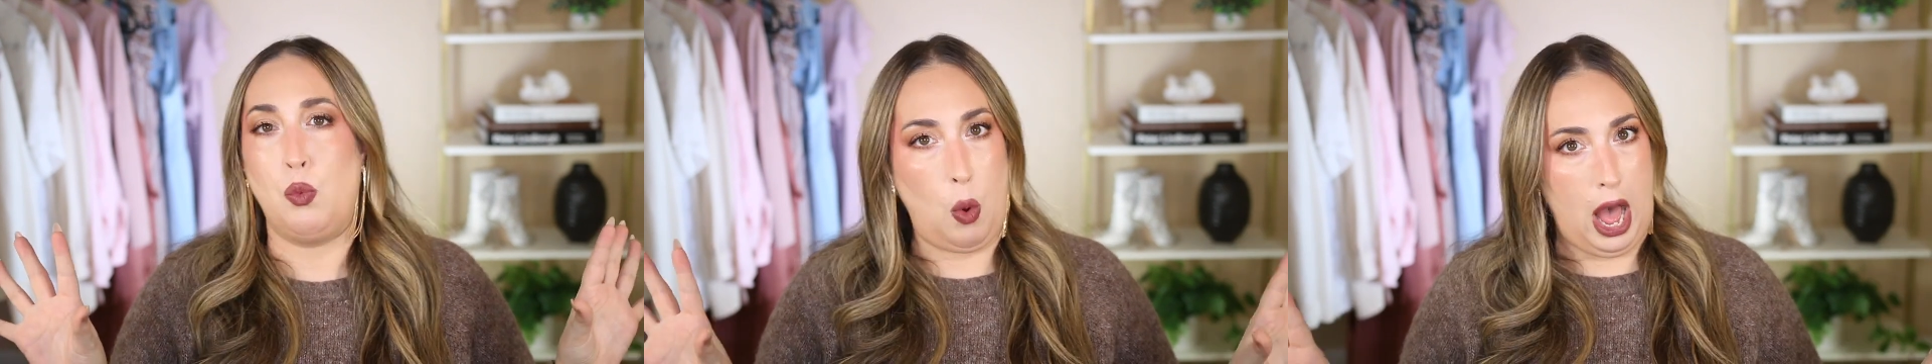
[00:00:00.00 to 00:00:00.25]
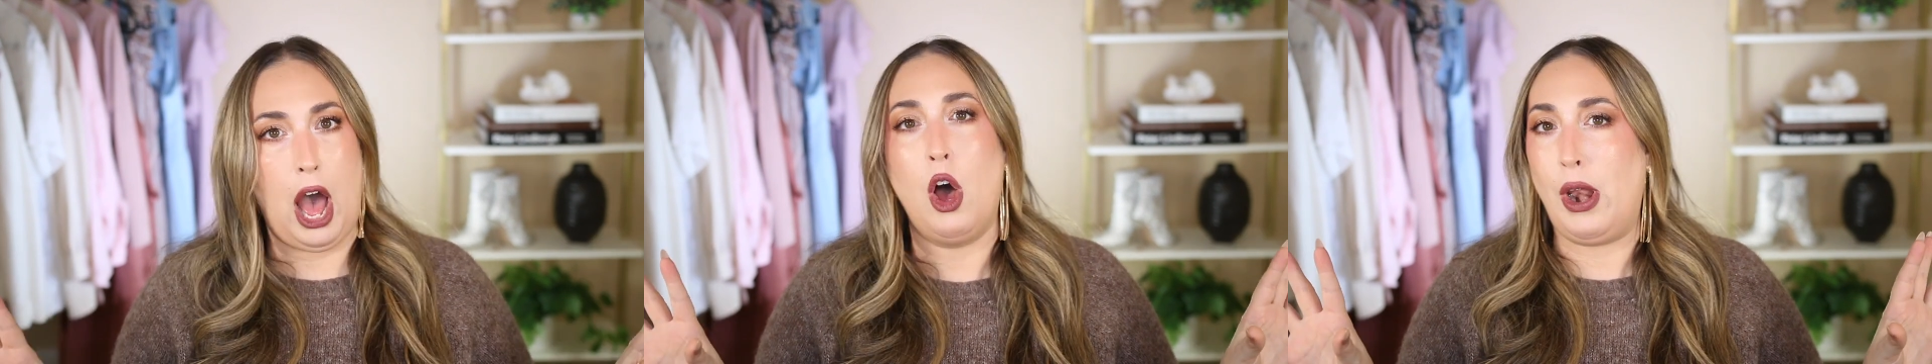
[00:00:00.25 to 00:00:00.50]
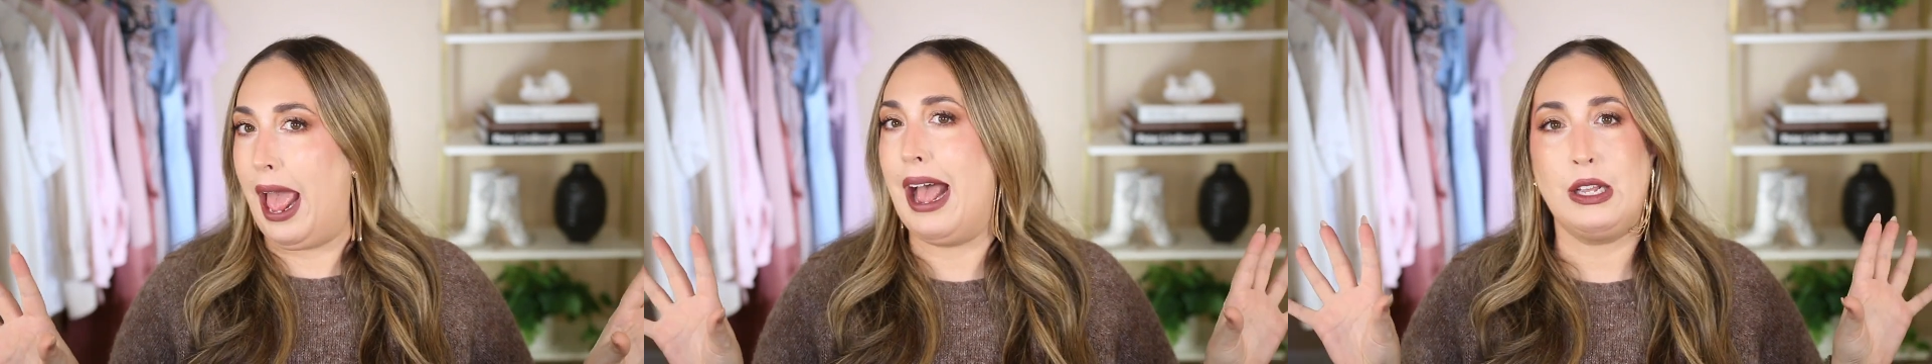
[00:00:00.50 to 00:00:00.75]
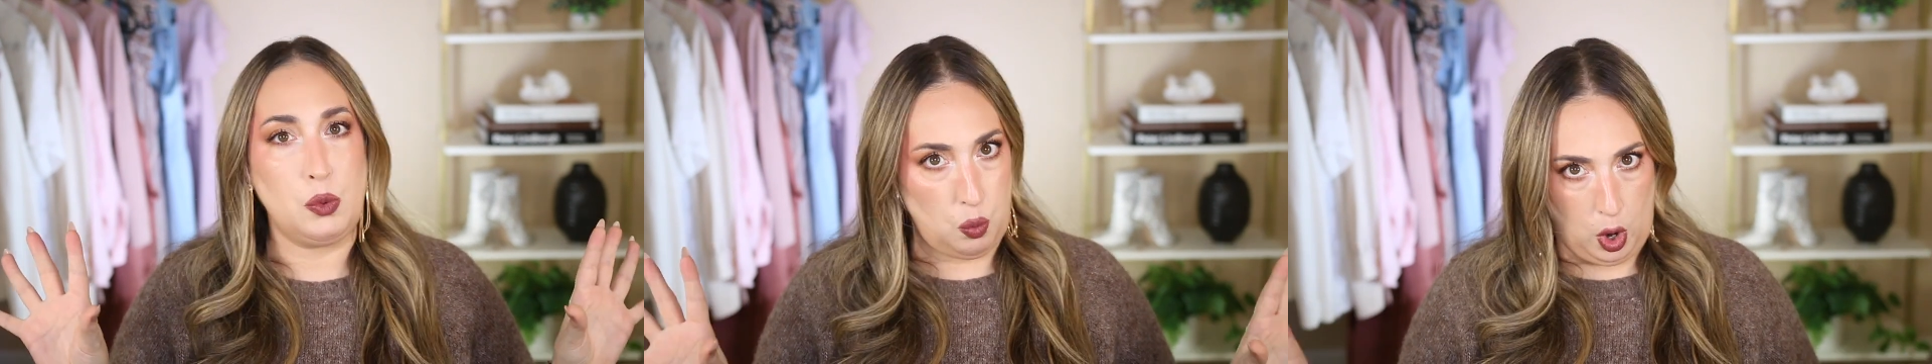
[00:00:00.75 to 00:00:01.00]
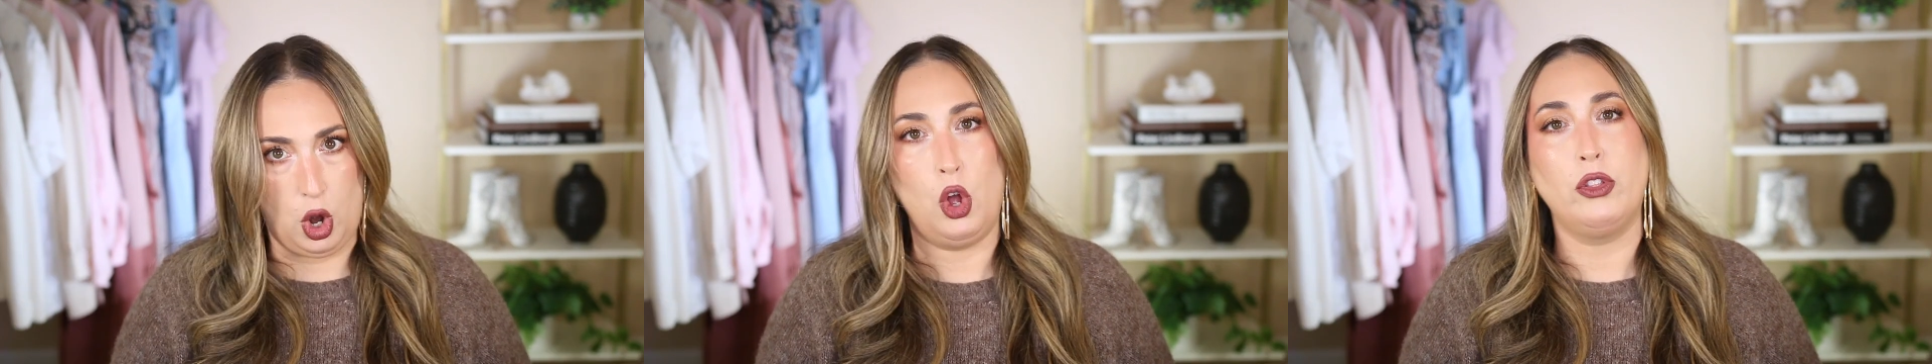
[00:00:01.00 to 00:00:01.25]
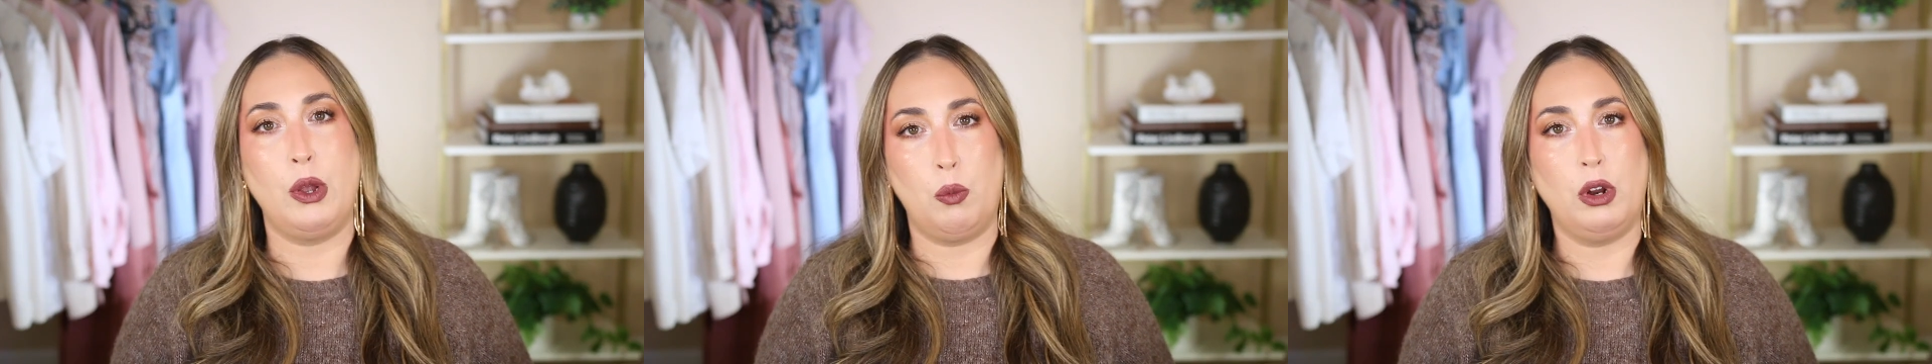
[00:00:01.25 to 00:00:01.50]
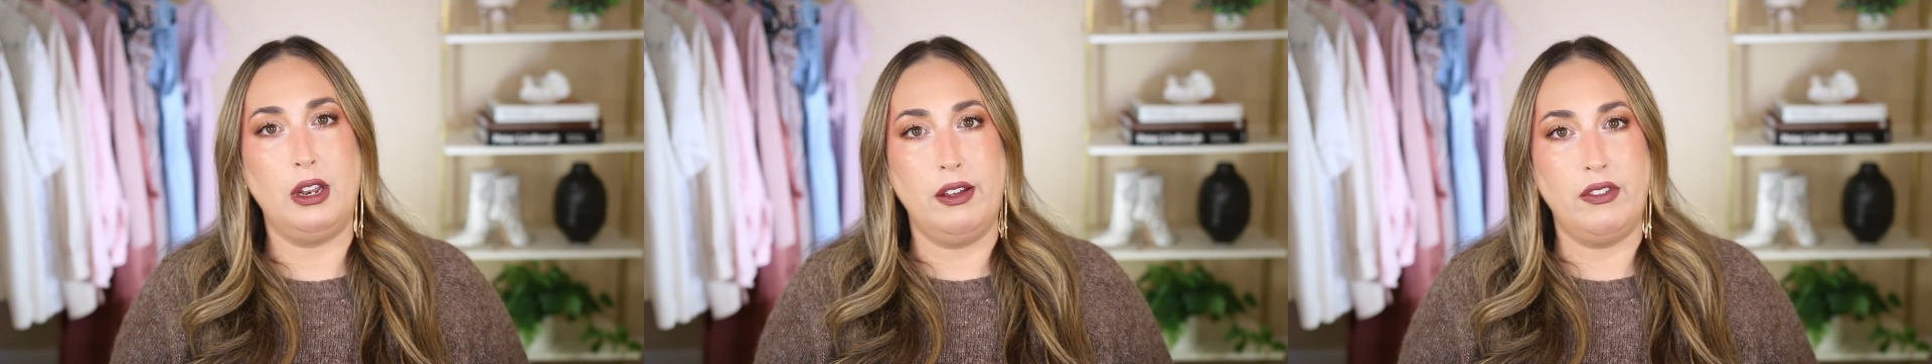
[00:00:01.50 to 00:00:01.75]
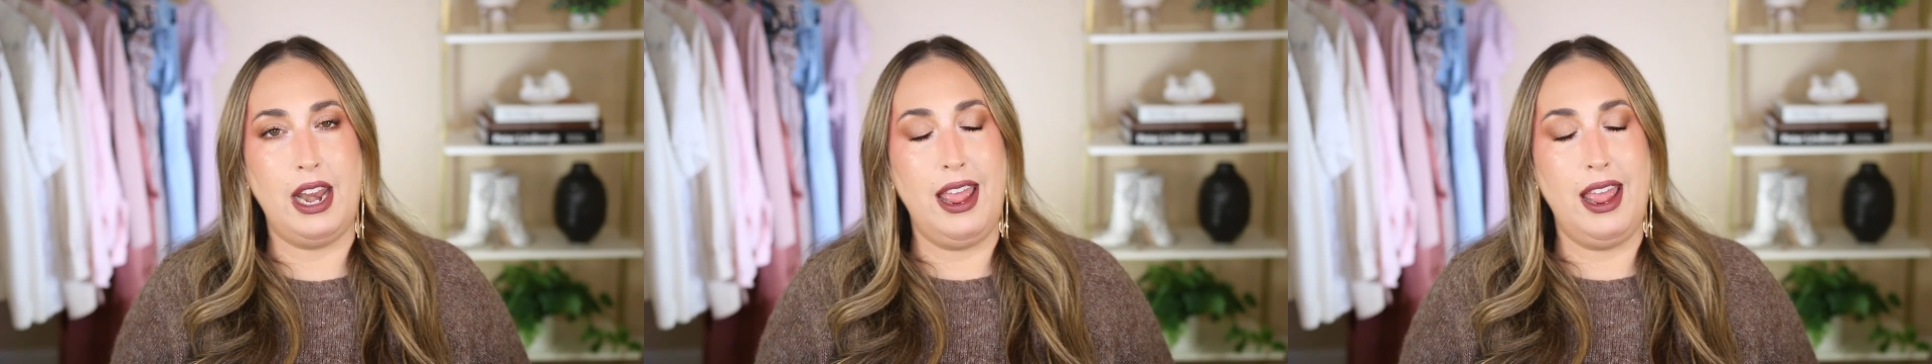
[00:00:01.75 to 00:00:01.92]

wild ass world that we're living